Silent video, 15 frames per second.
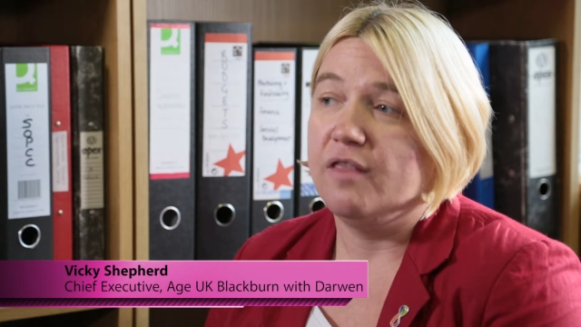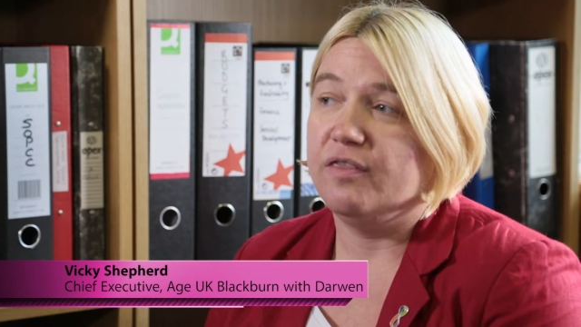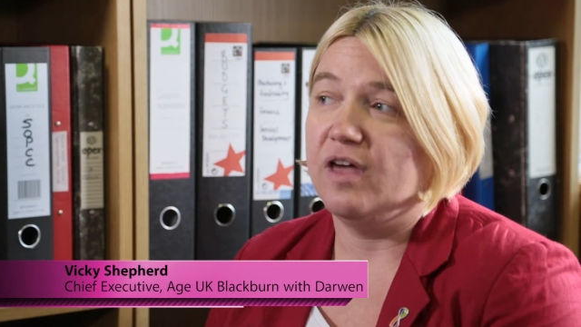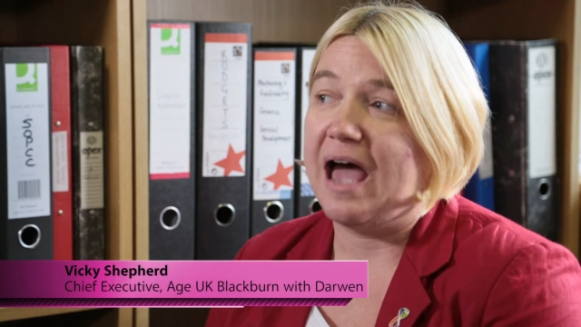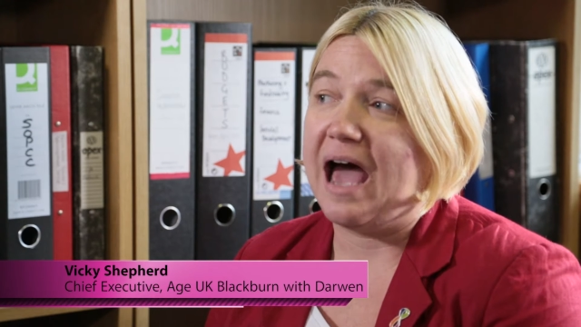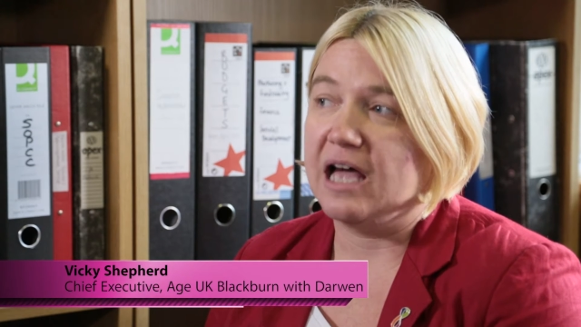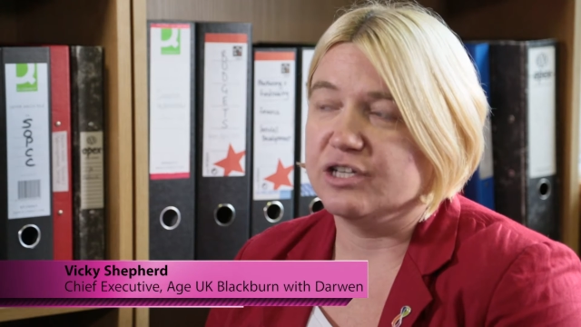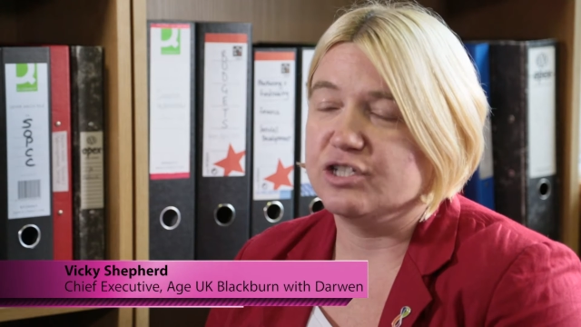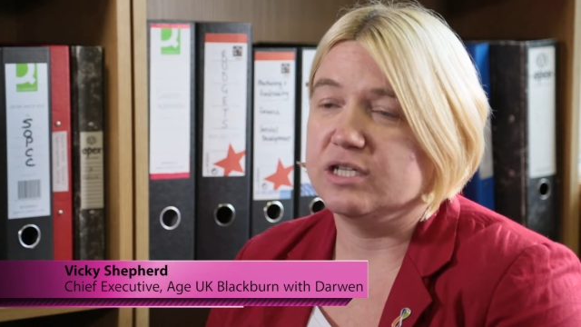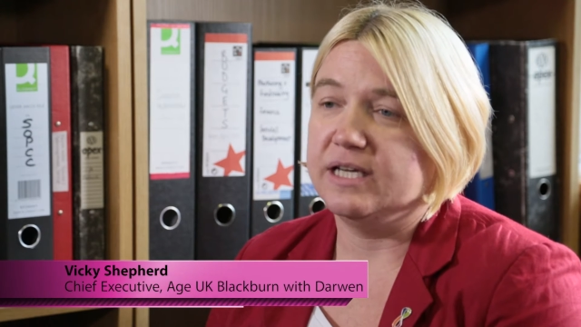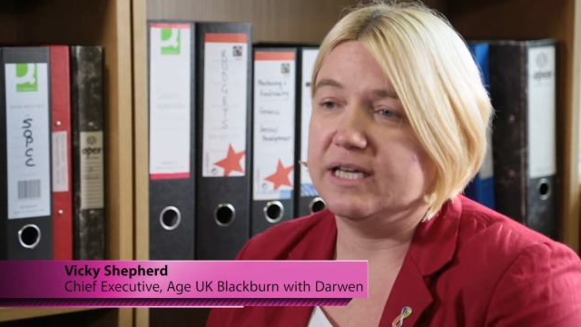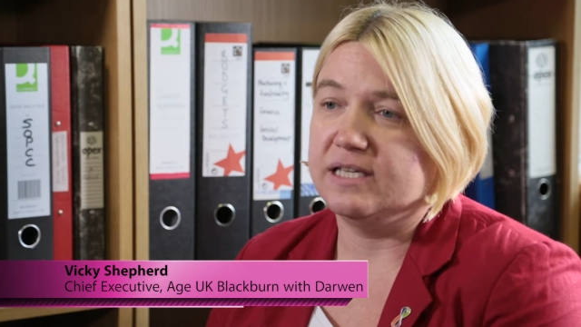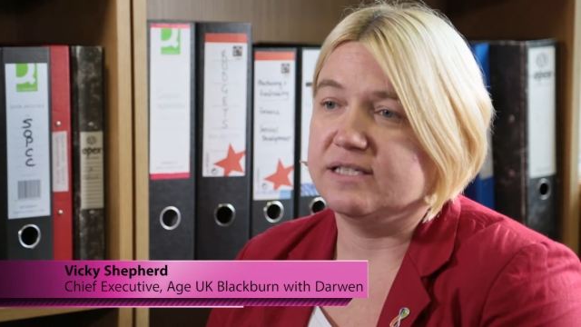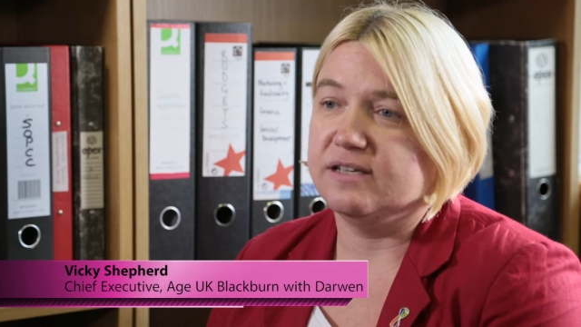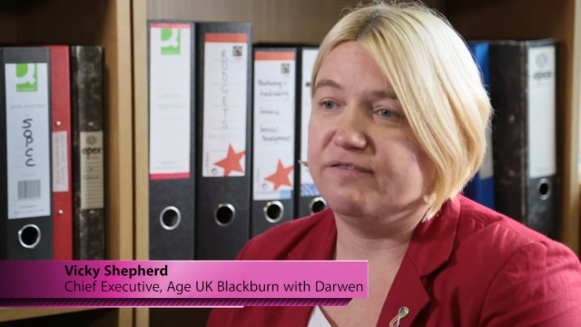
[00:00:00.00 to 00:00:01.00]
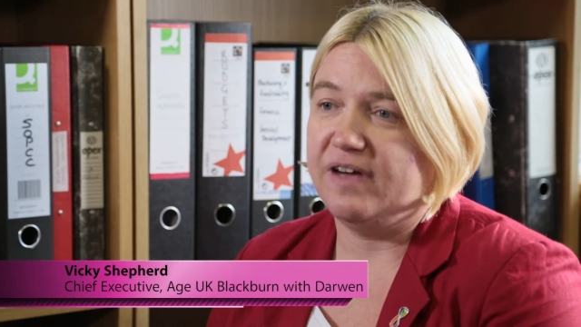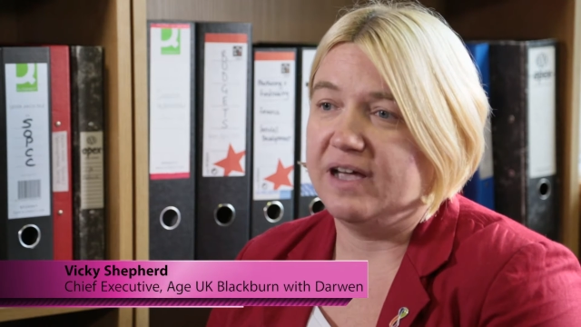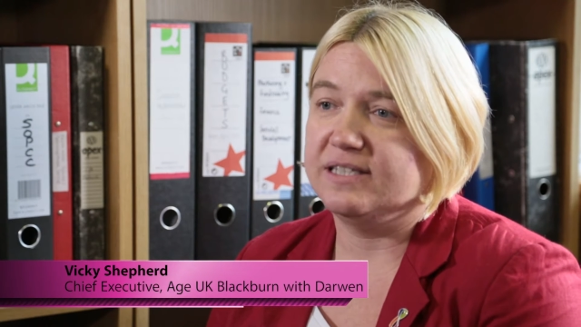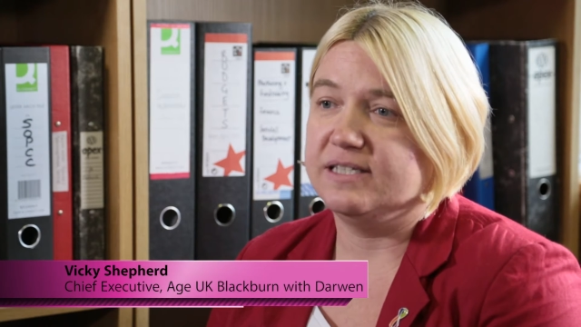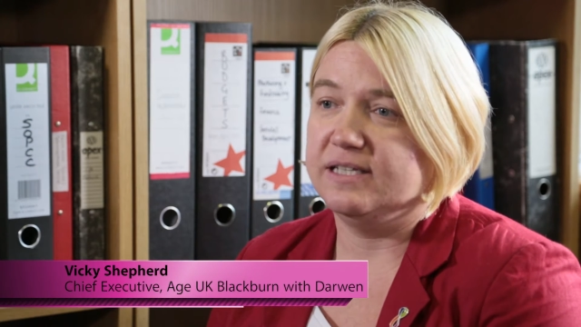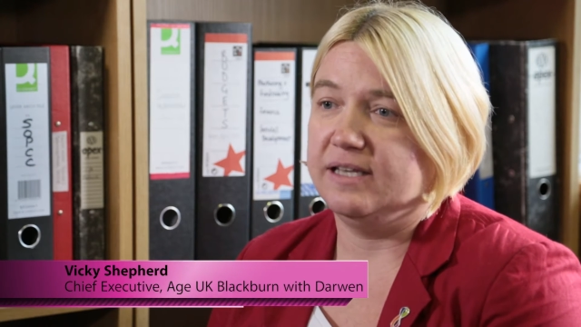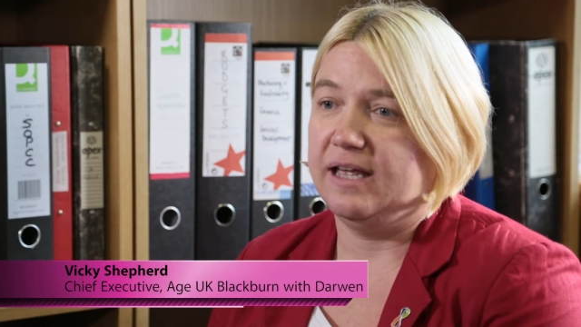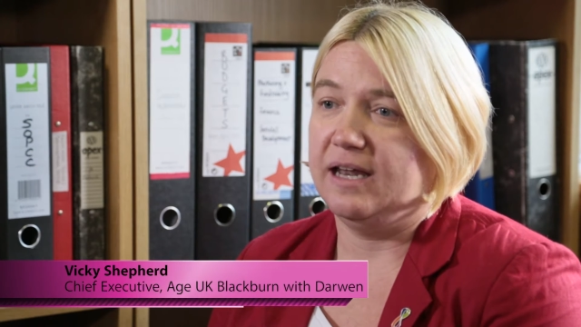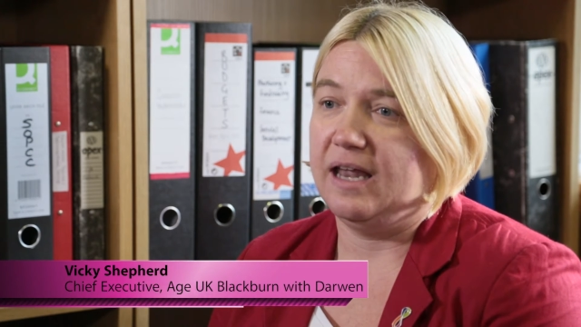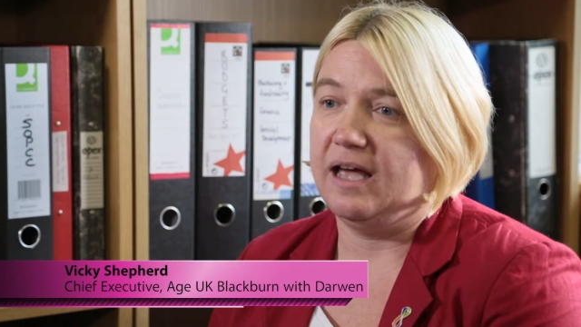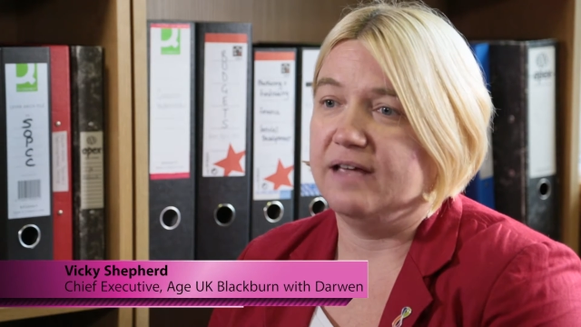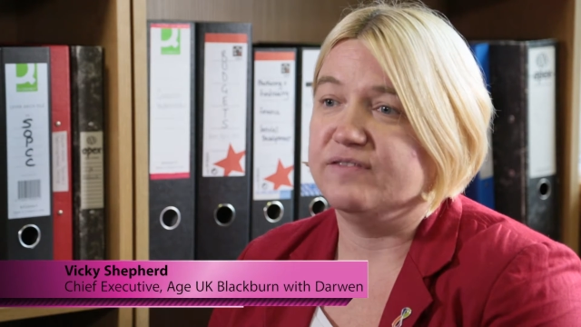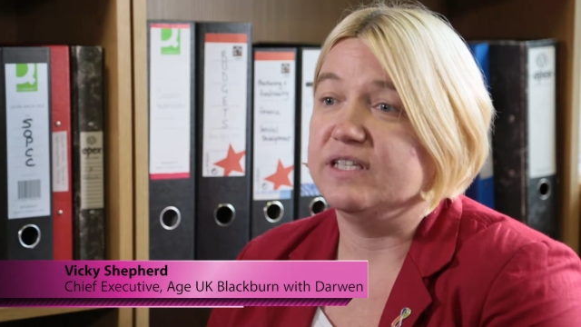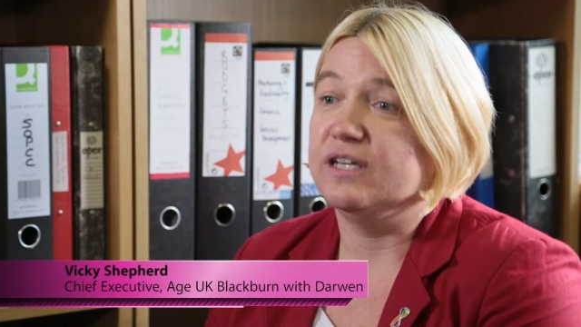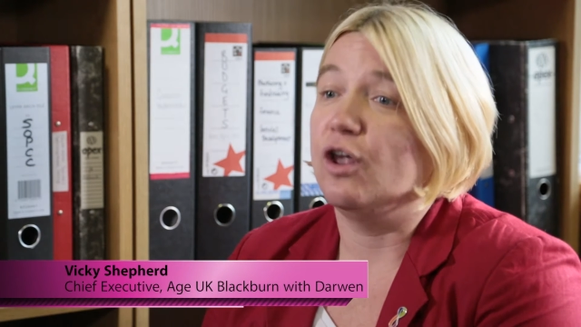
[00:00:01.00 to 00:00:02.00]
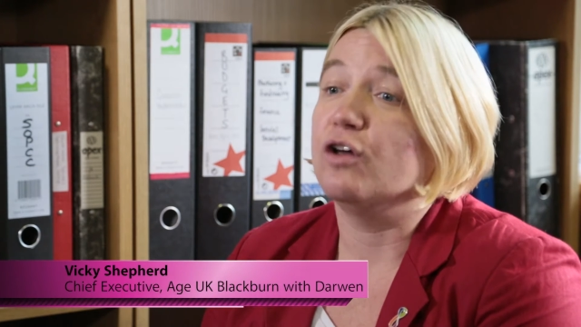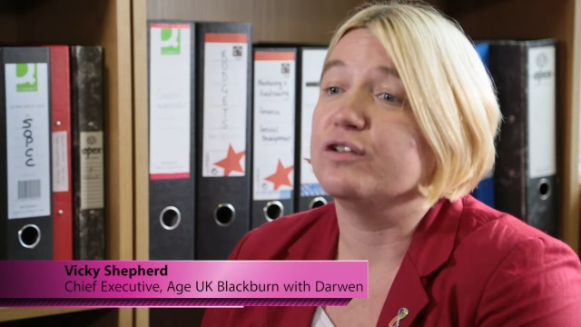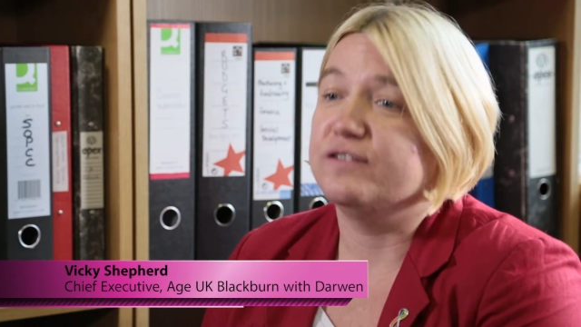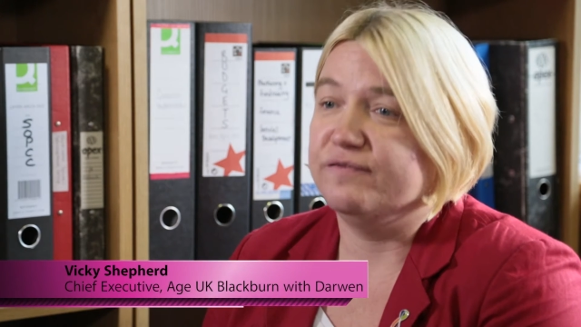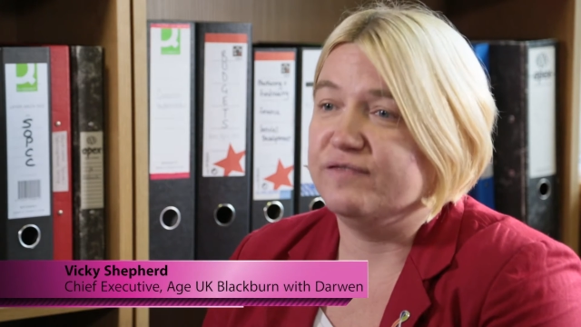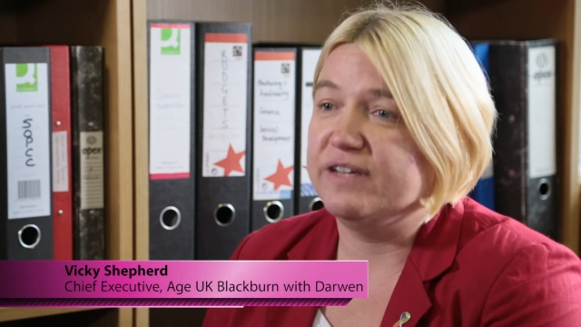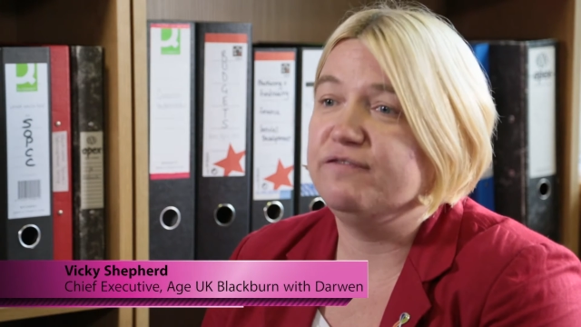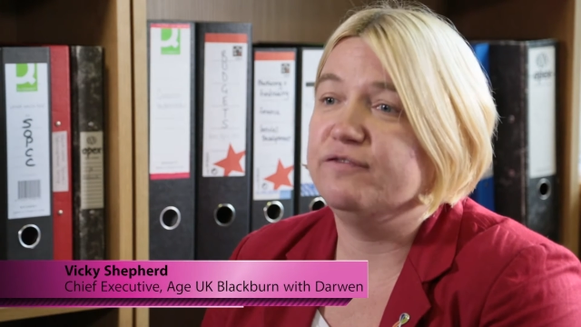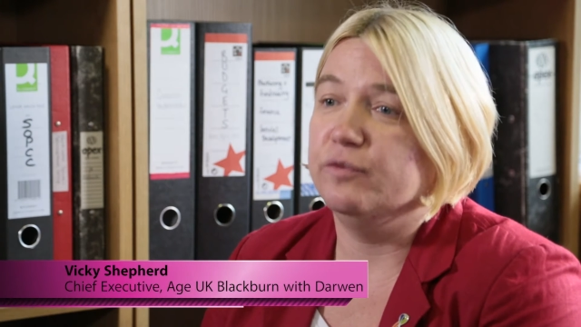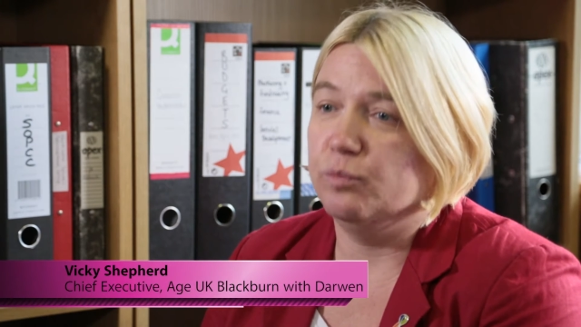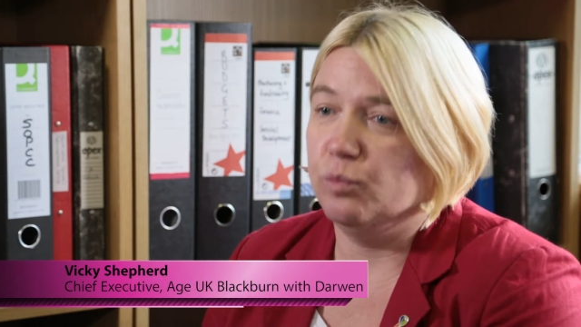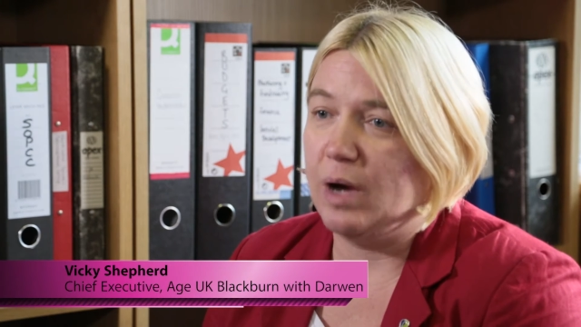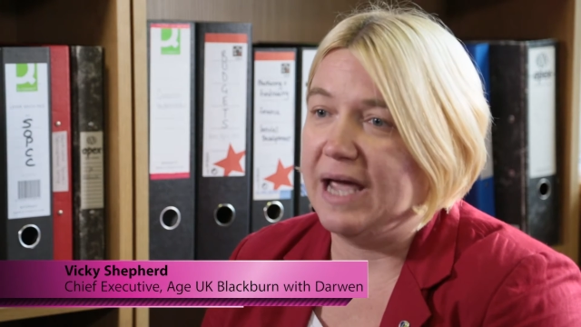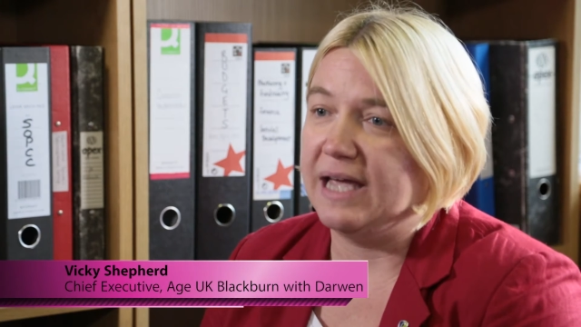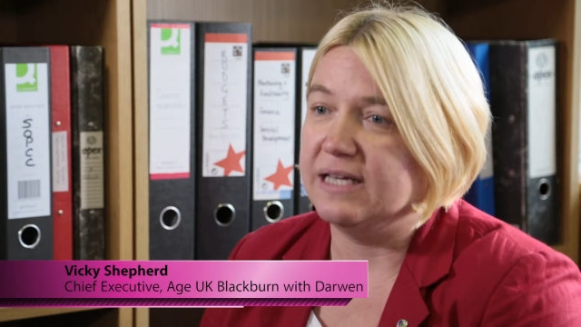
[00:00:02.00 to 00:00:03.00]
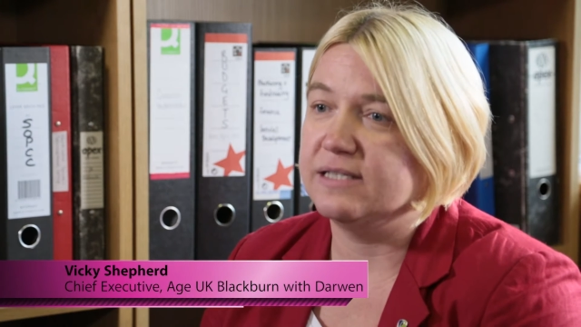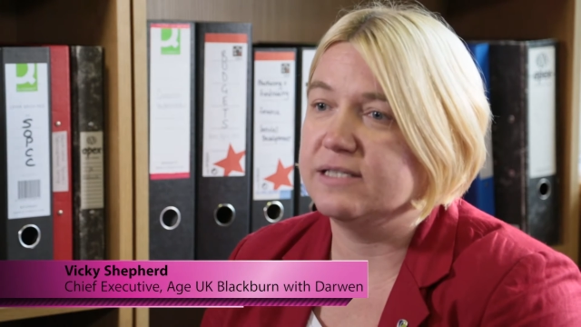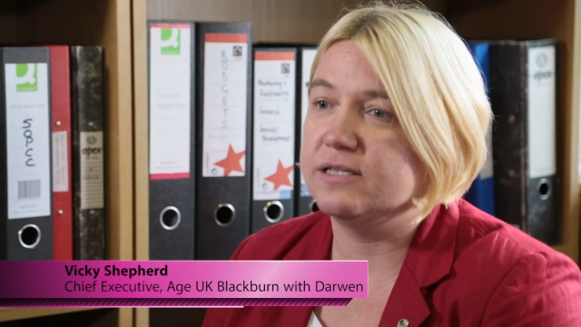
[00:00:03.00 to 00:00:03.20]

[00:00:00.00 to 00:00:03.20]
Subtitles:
that actually is affecting their lives in lots of different ways.